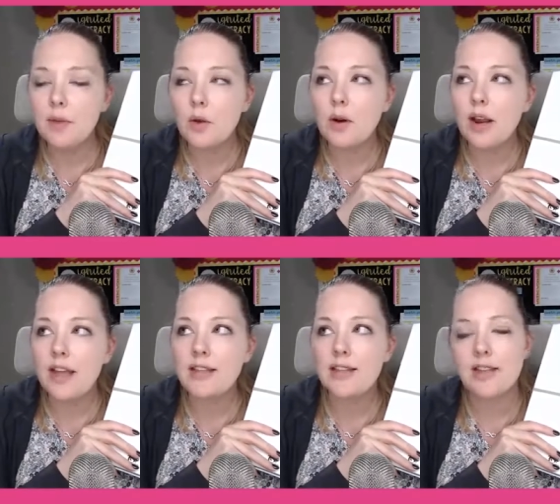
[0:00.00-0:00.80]
or I
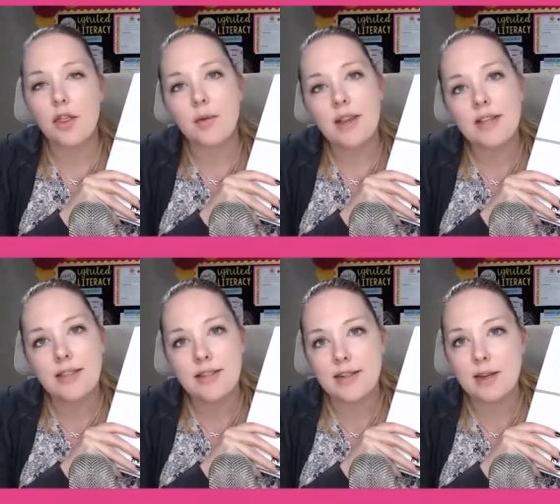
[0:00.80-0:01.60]
guess it's a three
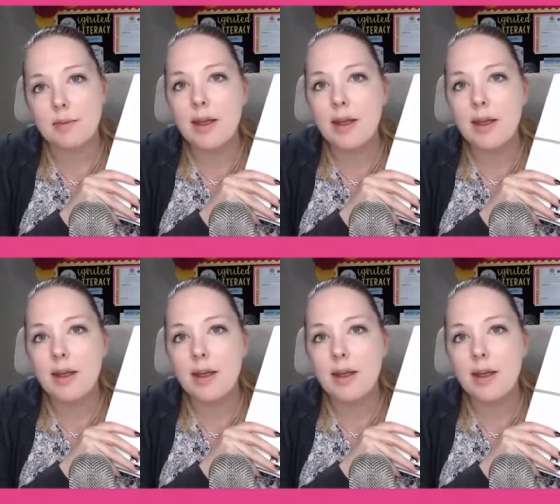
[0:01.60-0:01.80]
system